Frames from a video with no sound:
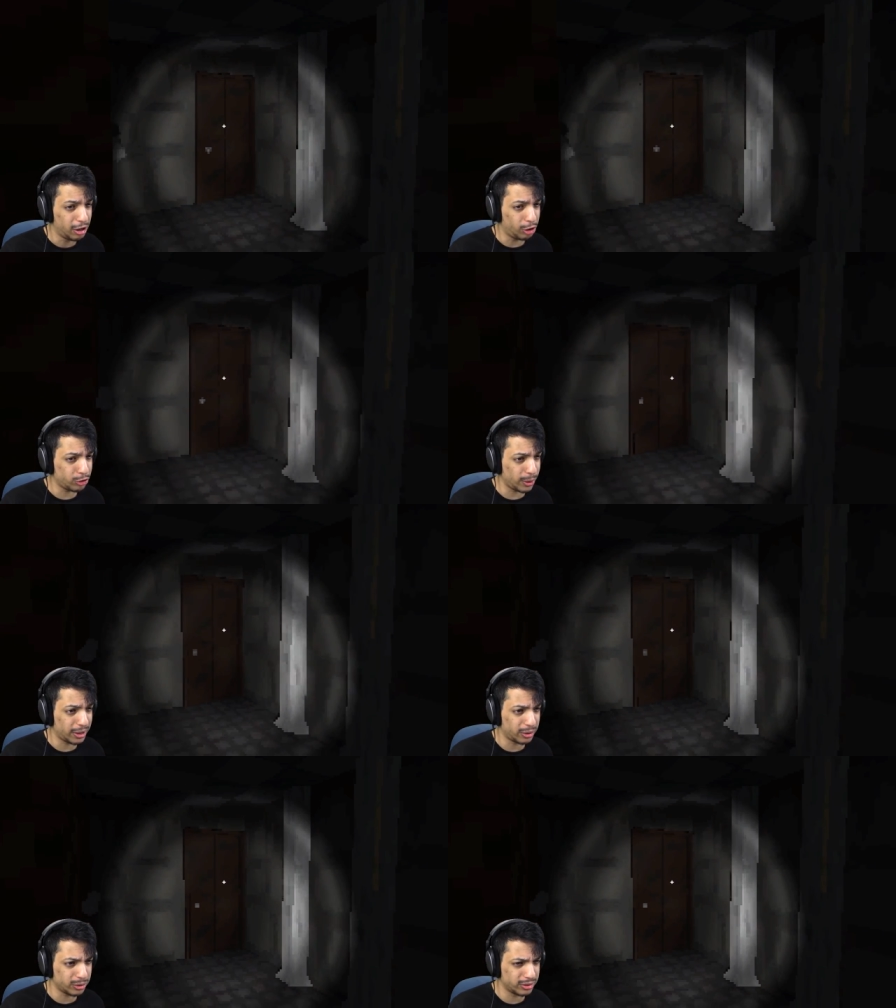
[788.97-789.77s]
Also, I
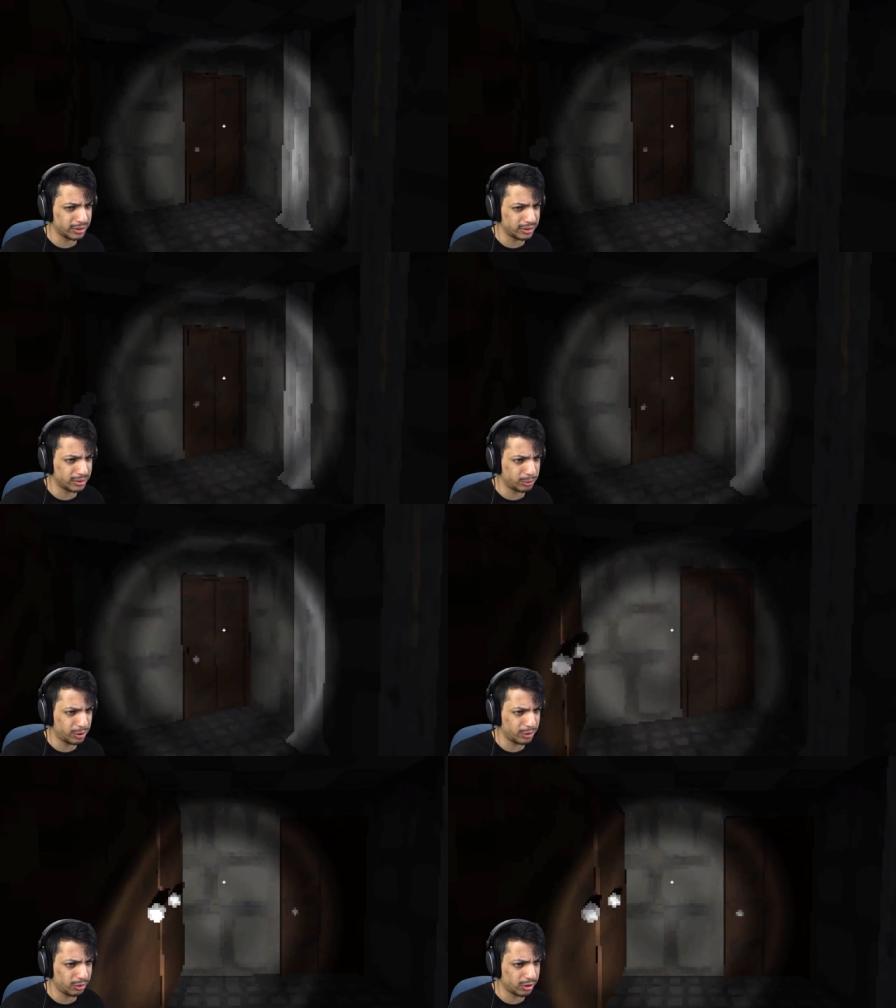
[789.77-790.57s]
heard
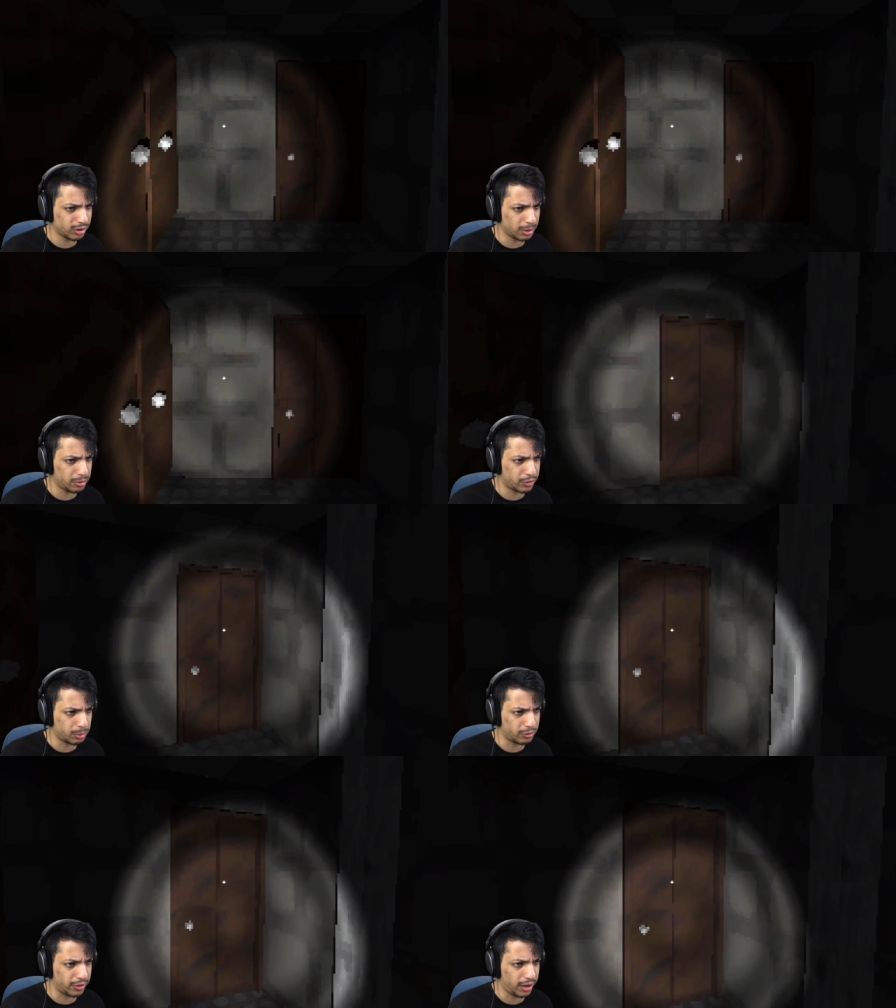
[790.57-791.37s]
weird noises coming
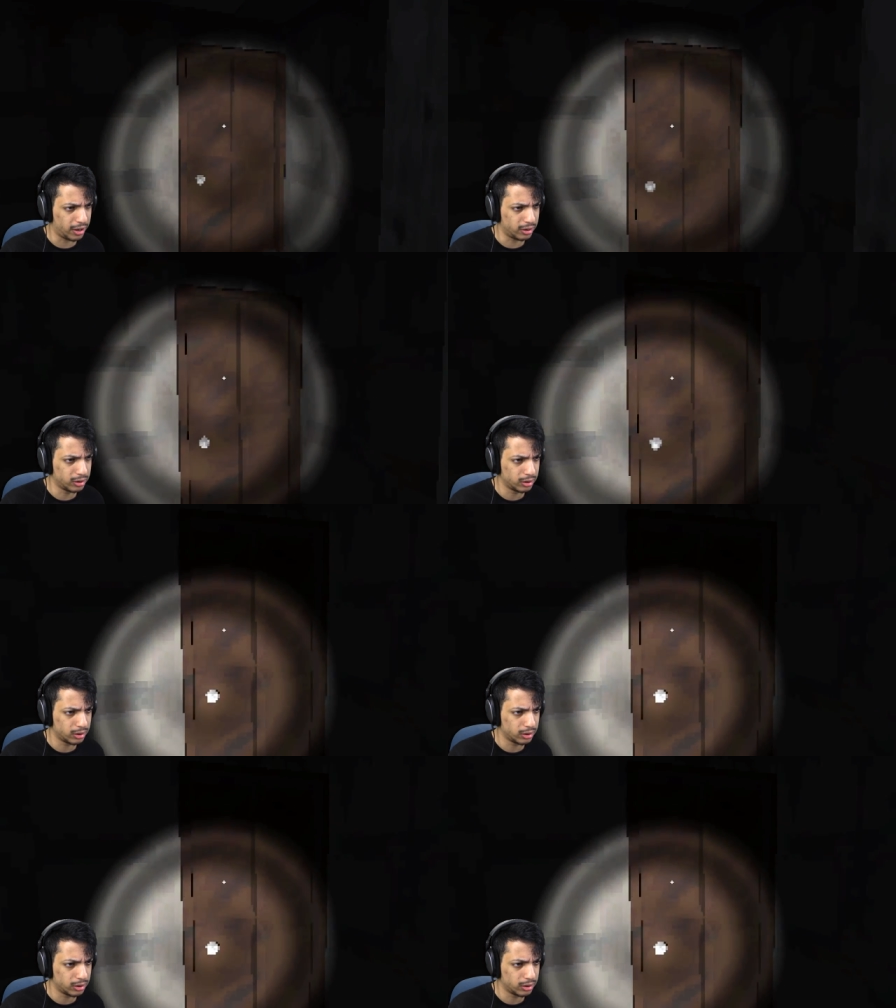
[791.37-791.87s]
from over there.